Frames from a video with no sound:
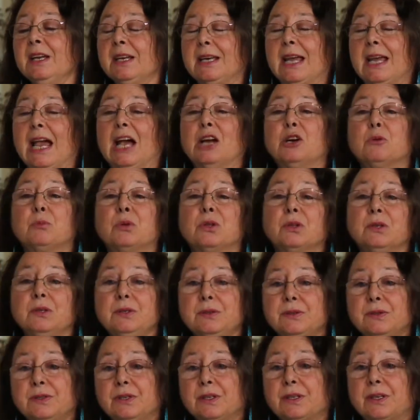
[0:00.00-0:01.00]

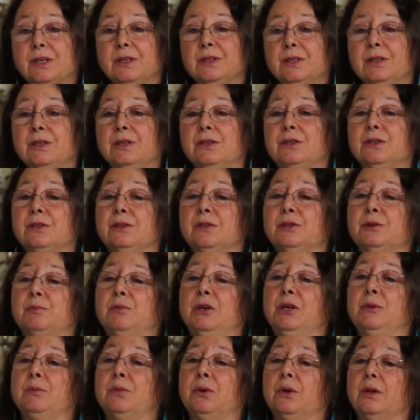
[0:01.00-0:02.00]
cannibalistic indigenous
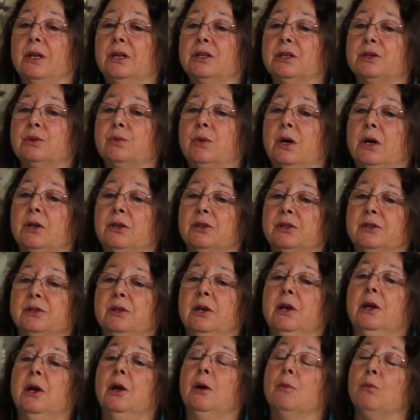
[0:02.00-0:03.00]
people as well
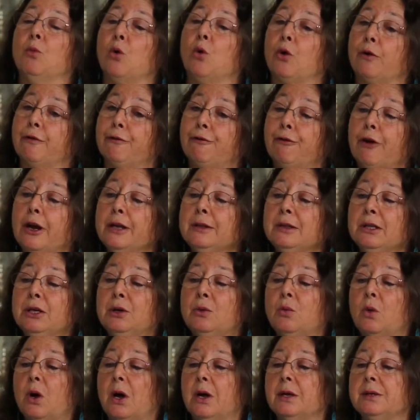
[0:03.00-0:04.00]
as more
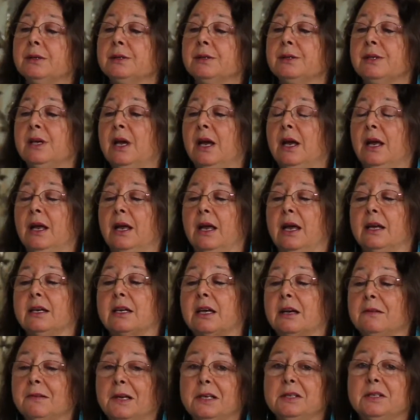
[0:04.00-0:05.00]
friendly ones. And
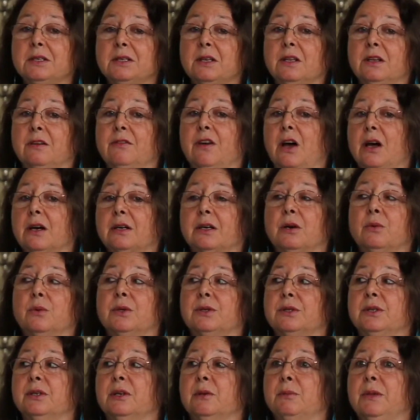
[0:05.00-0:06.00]
Cabeza de Vaca
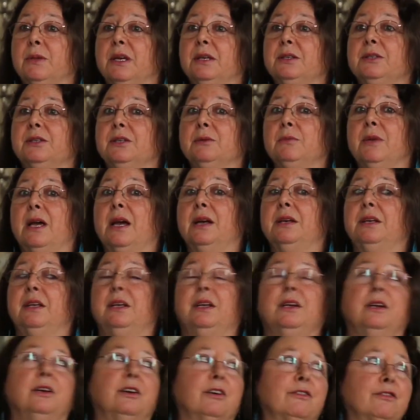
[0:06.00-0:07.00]
was an amazing man
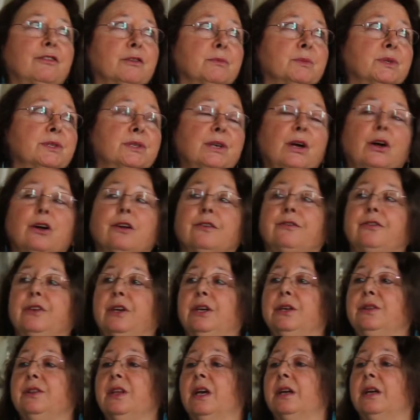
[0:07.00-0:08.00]
in and of
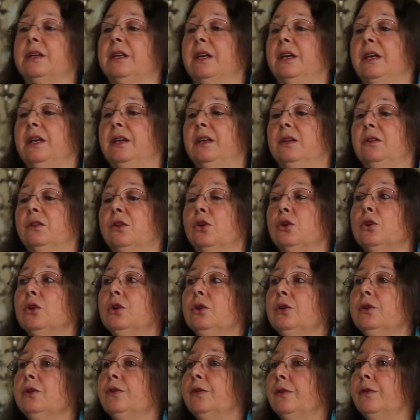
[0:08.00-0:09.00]
himself in that he
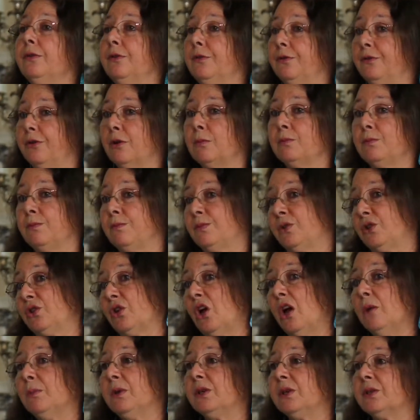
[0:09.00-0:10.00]
learned from
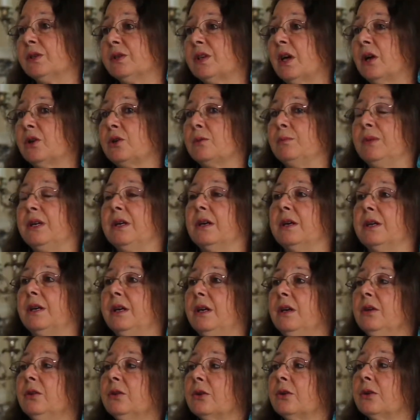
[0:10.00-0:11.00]
shamans how to be a
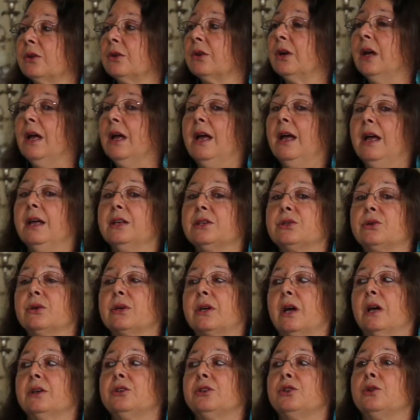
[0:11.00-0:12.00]
healer. So
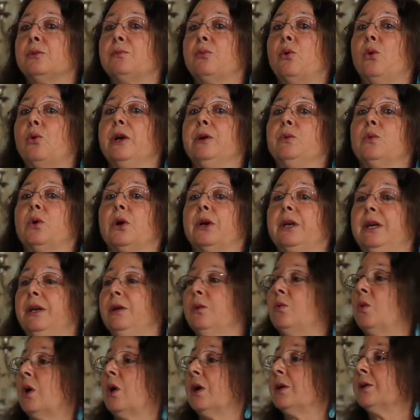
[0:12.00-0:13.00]
it got to the point where
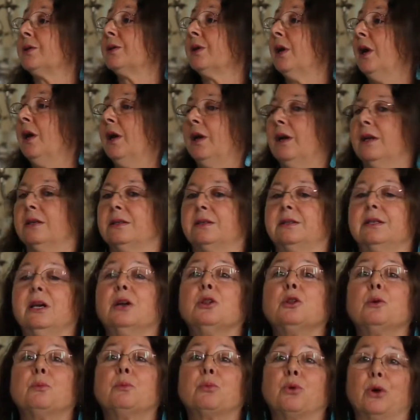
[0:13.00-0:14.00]
he was
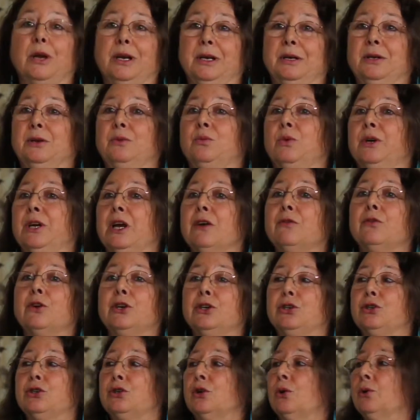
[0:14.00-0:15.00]
celebrated whenever
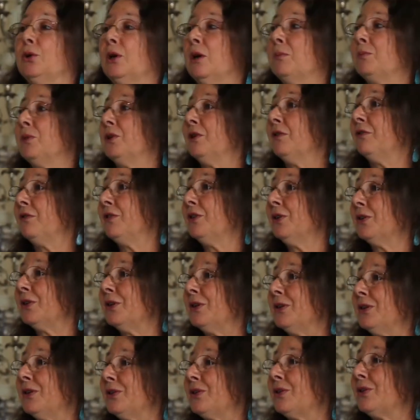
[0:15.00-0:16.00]
he showed up in a
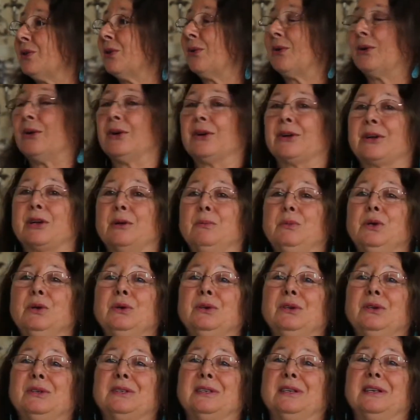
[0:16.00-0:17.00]
village or a
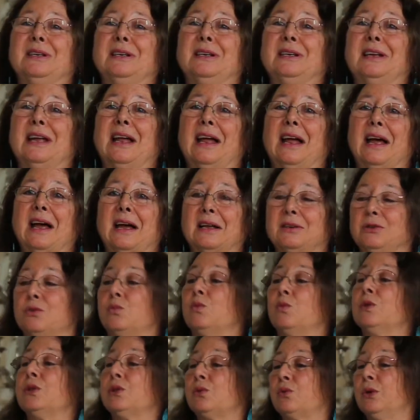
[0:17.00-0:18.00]
community and
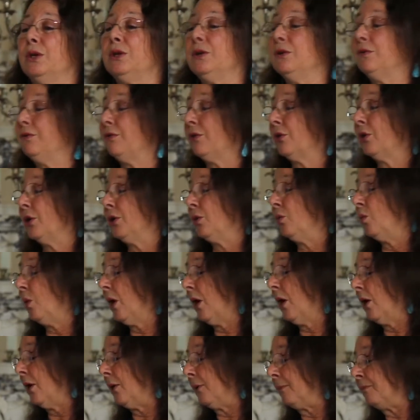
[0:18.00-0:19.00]
was treated very
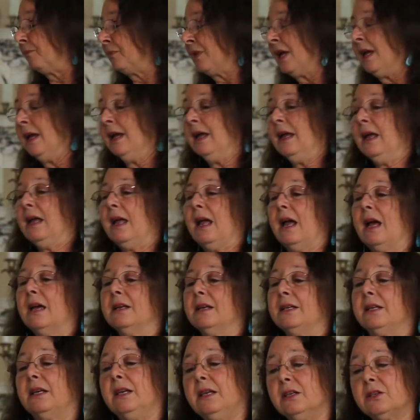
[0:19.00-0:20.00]
well.
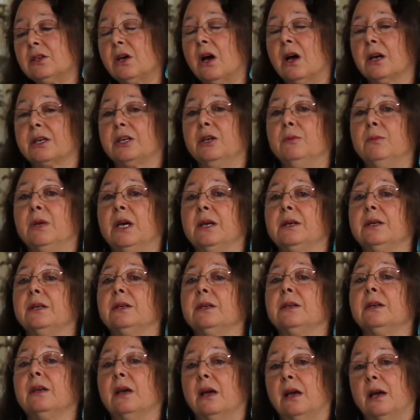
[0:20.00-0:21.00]
And he
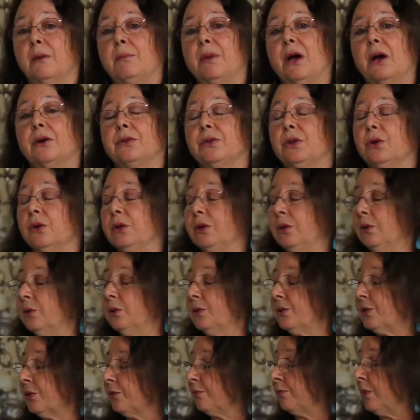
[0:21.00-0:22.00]
documented about their
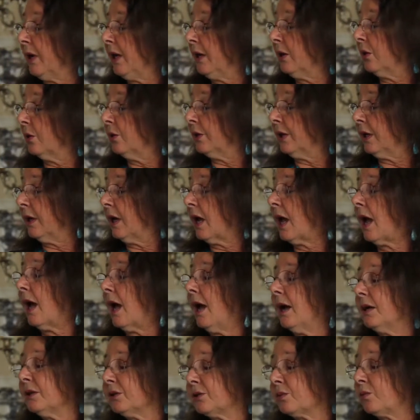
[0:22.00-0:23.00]
use of peyote
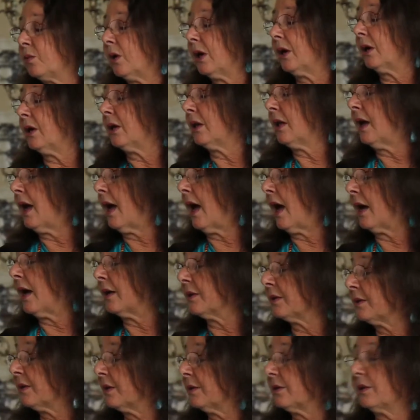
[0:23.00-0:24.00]
as well
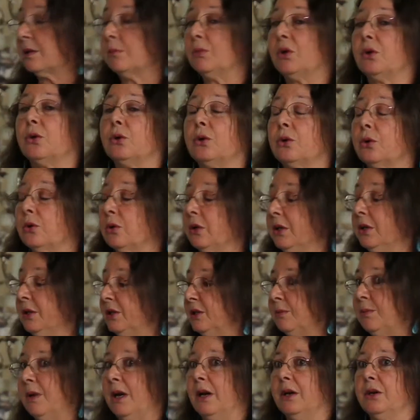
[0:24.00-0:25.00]
as some of the early
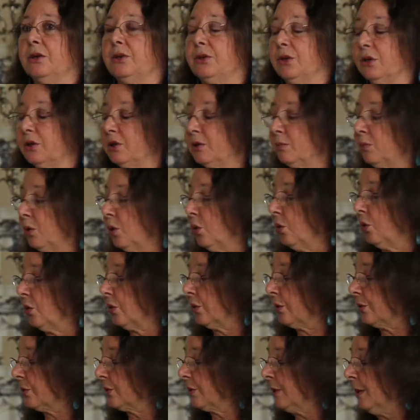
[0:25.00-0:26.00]
Spanish
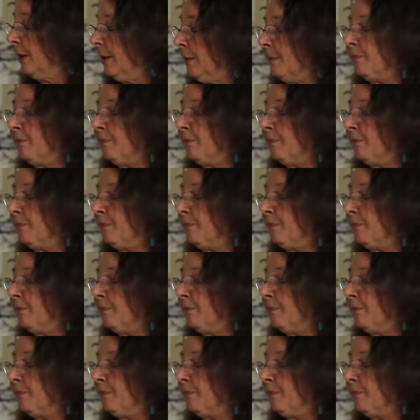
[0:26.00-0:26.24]
explorers.